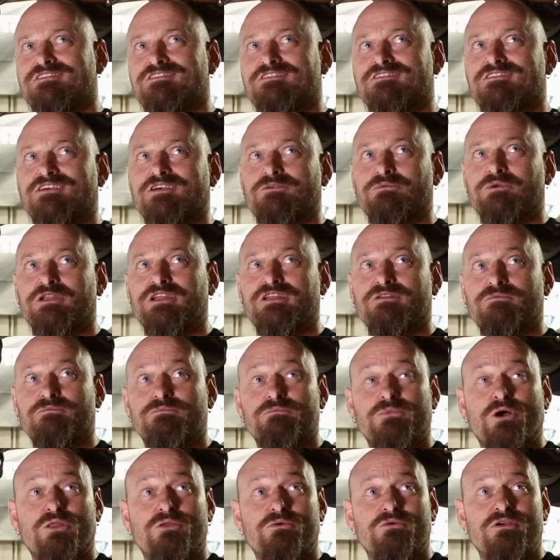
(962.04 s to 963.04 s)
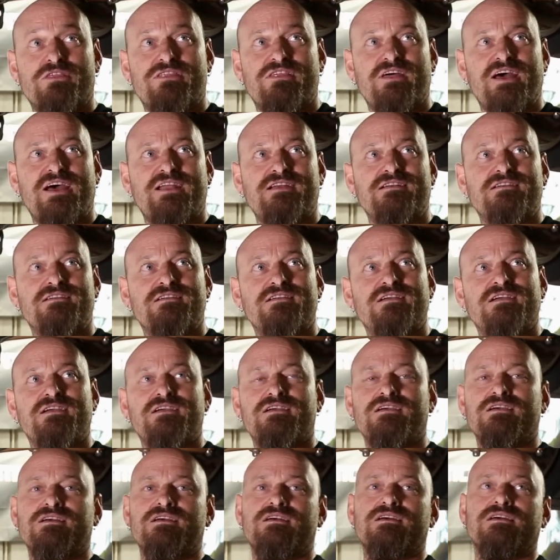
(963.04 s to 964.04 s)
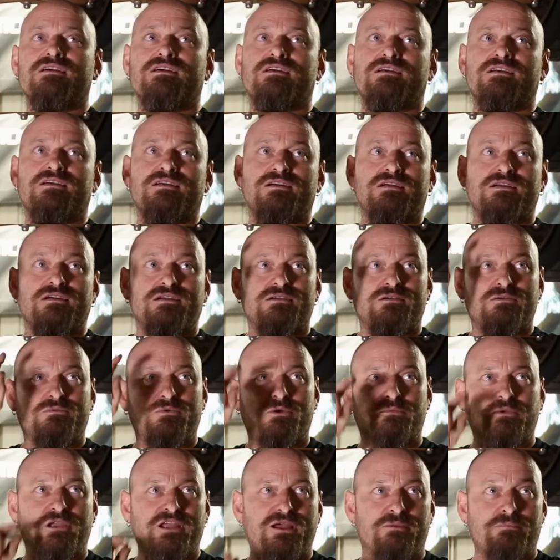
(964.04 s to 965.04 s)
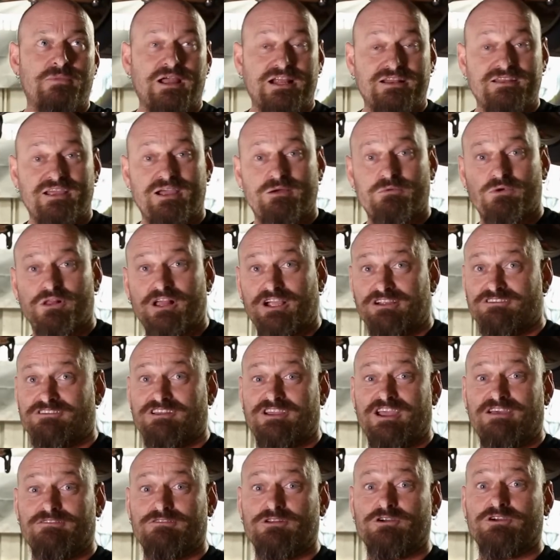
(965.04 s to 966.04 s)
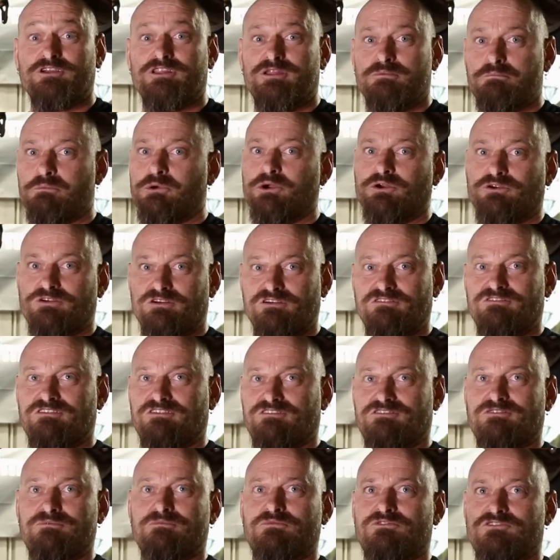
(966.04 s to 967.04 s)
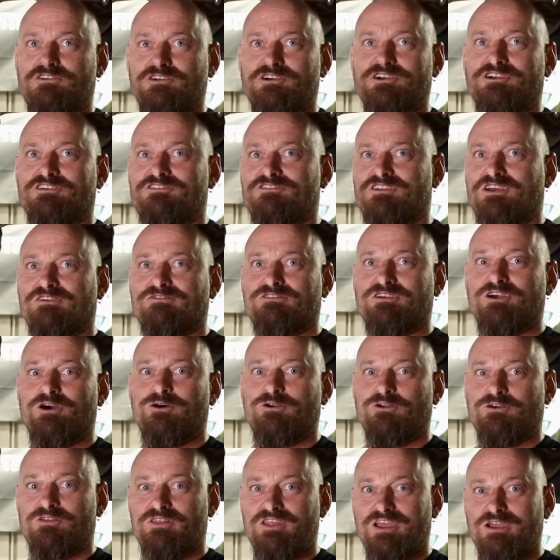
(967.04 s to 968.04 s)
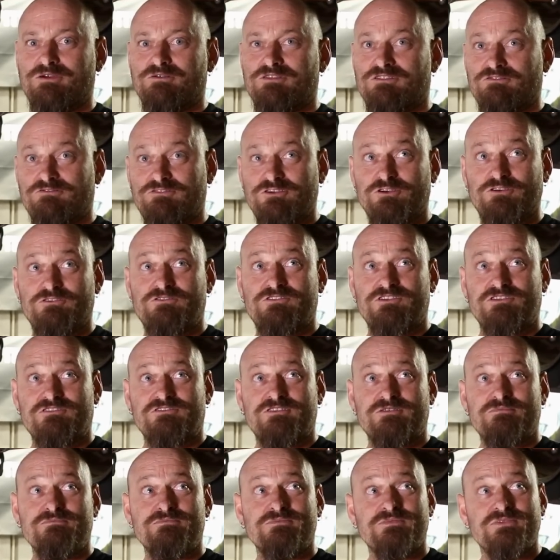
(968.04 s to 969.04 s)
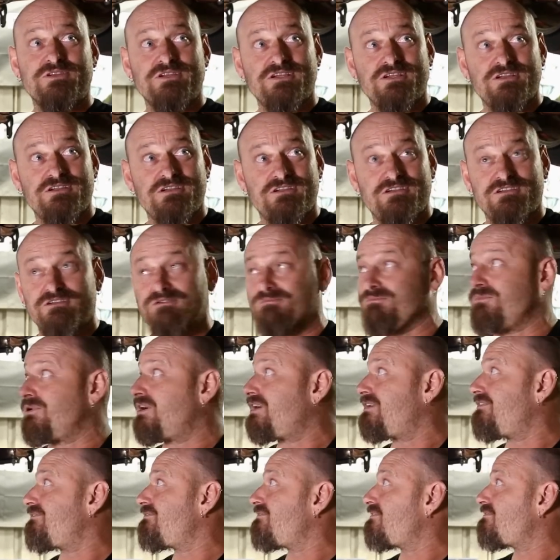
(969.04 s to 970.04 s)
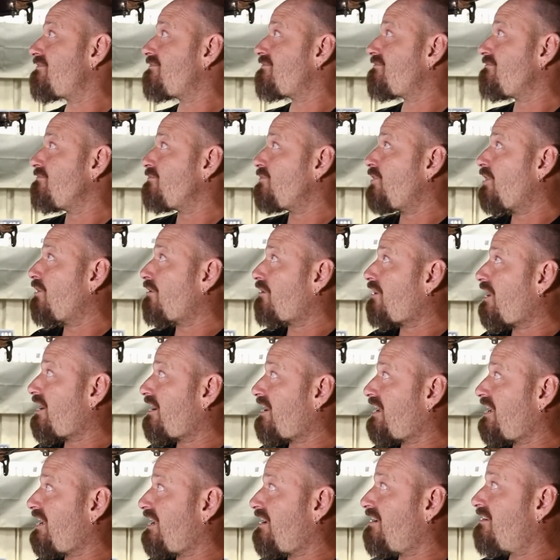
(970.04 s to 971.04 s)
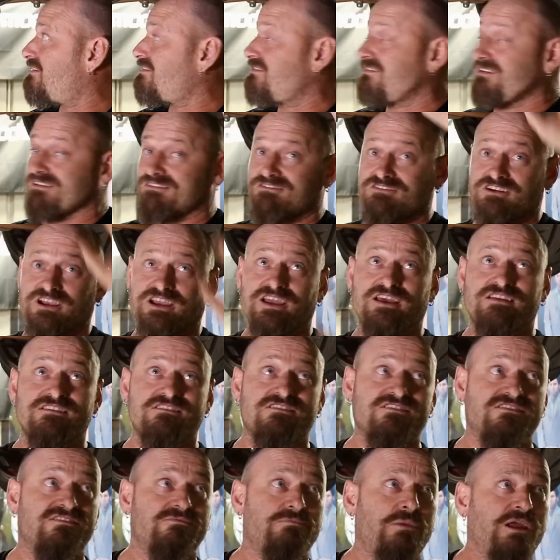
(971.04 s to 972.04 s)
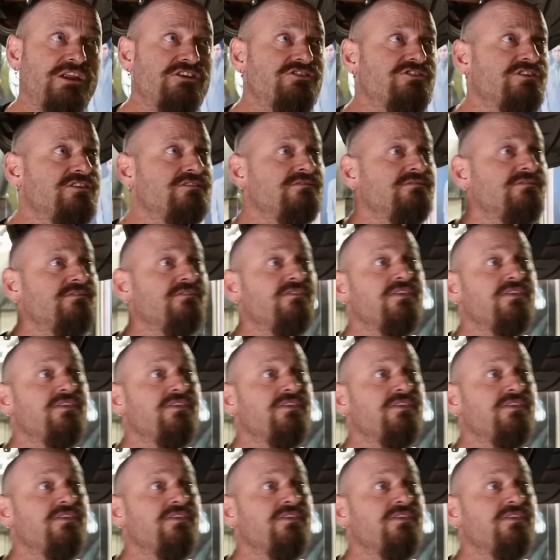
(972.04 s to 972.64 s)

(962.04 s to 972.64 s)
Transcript: so we didn't bother with that when we come back down, we'll actually have a look in the boot because there's some serious stuff going on there with the fuel system. But while we're under here, let's check out the suspension.